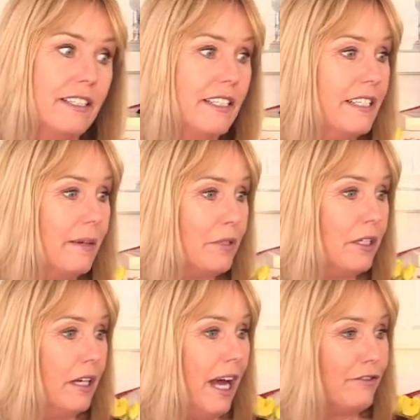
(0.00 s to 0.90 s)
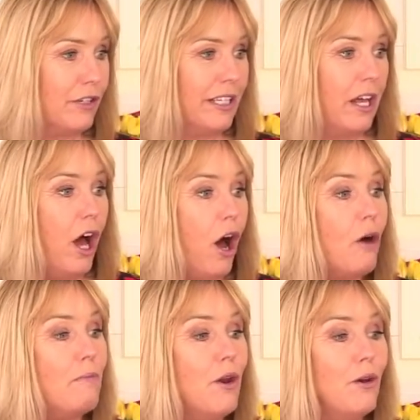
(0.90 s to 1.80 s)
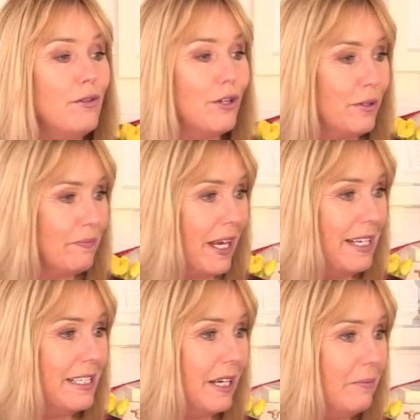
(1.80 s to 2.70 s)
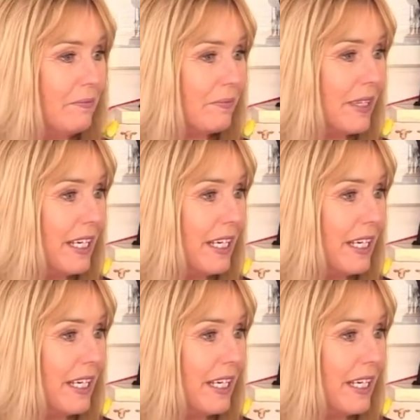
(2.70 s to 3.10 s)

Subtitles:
that it's actually uploaded. Hi, Linda.